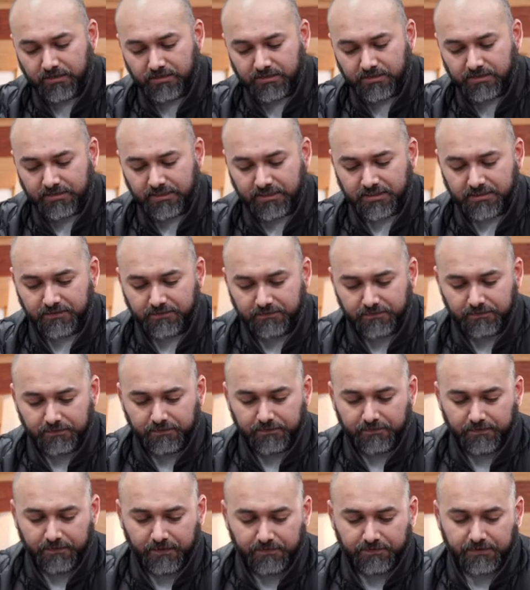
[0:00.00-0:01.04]

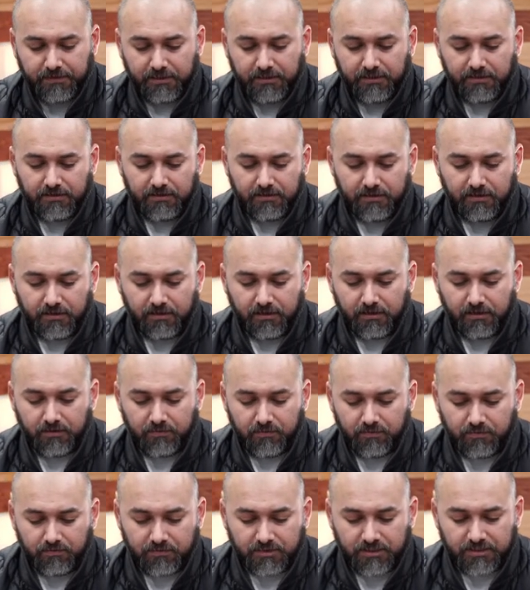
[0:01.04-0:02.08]
650 uh,
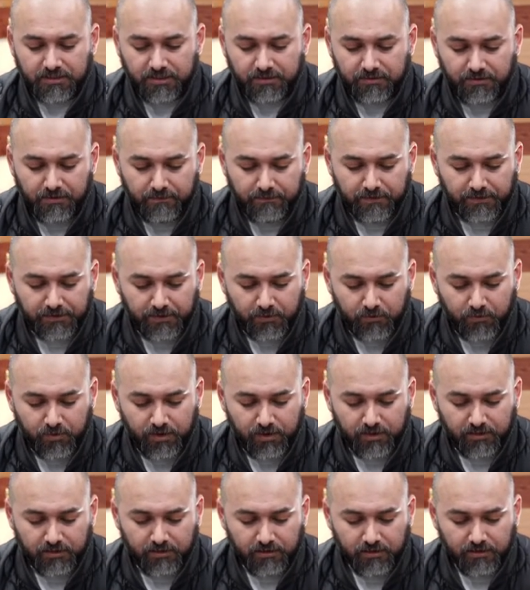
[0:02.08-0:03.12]
650
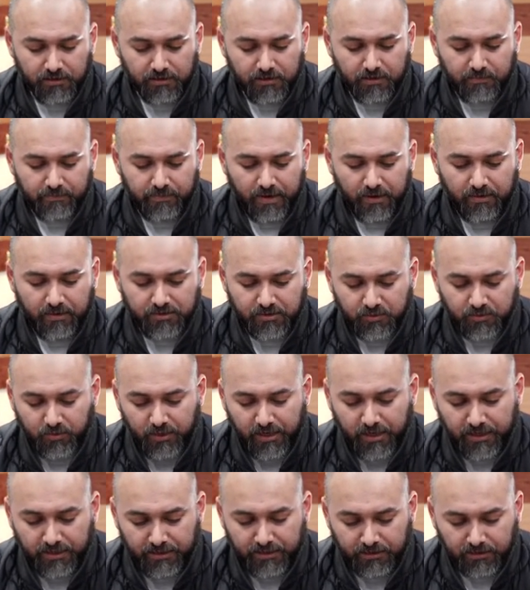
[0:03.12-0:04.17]
watt power
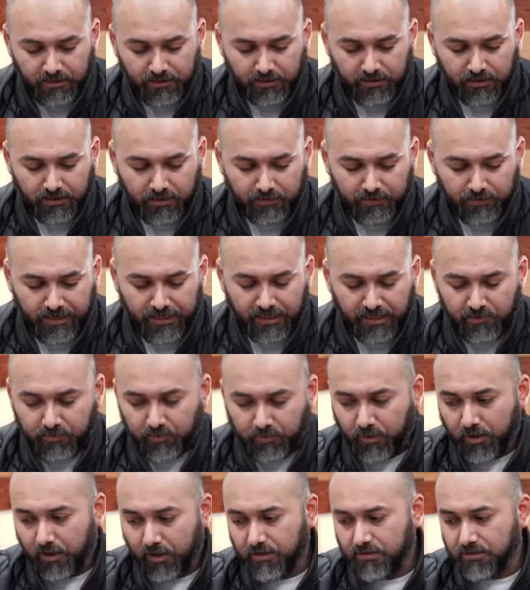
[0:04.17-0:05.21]
supply, uh, 80,
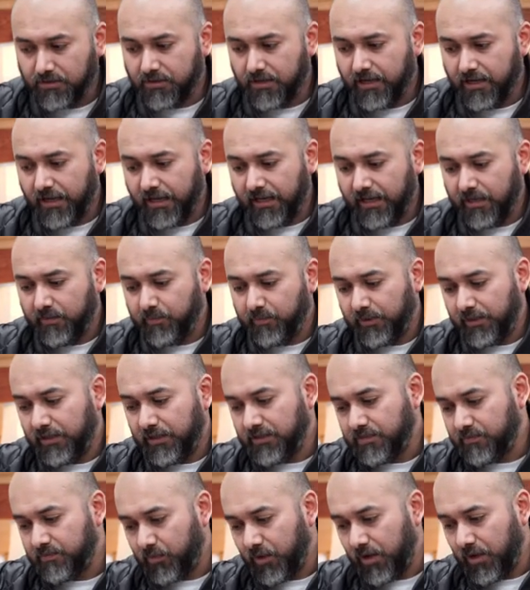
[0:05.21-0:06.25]
bron 80
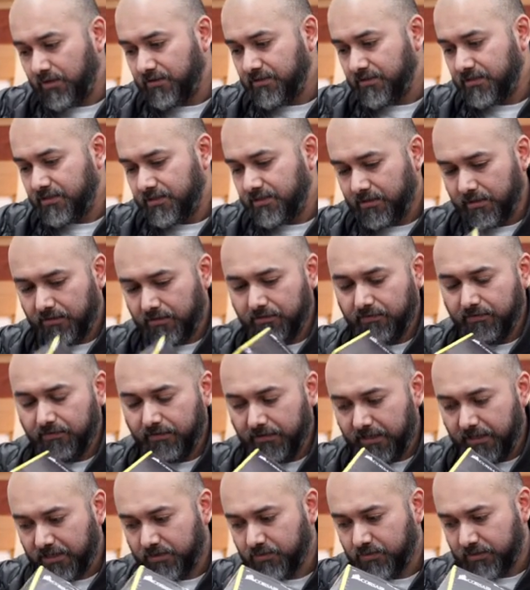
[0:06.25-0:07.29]
plus bronze, so
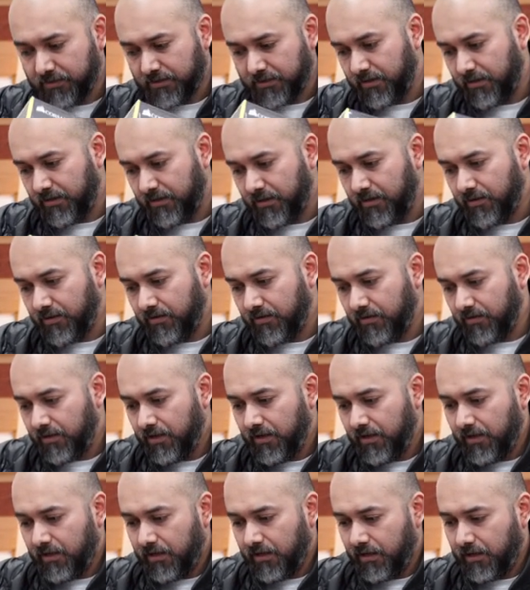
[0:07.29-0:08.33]
that's what's gonna go
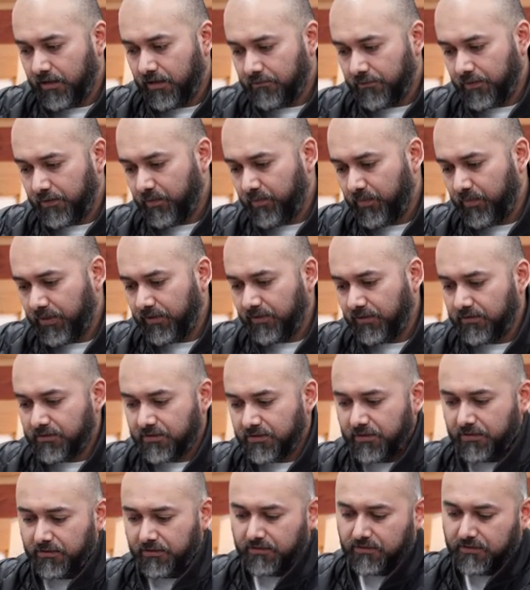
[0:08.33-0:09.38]
uh, for the build.
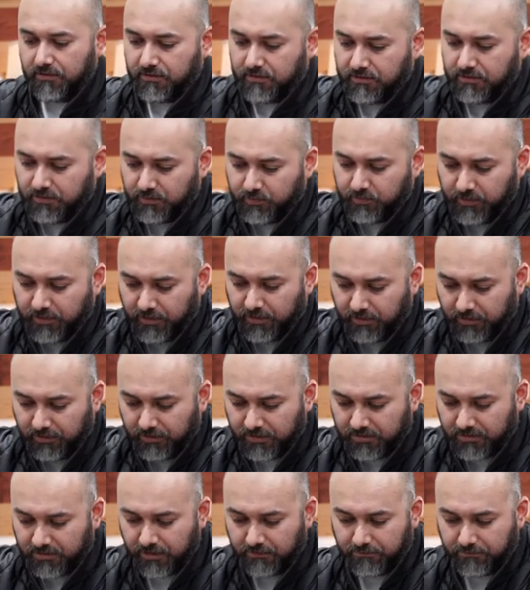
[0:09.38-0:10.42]
So let's put that on
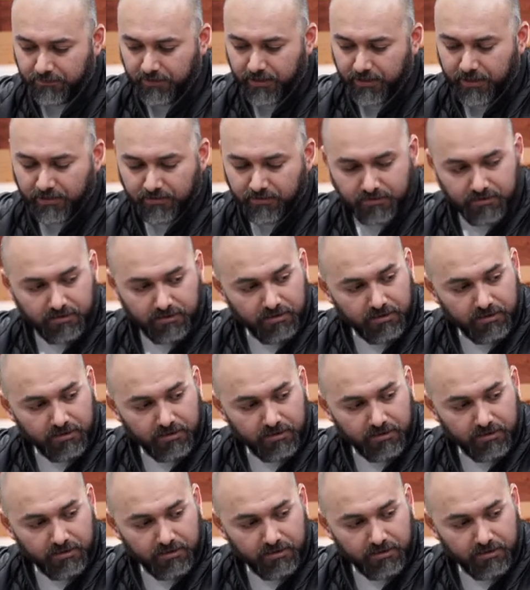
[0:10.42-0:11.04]
the side for now.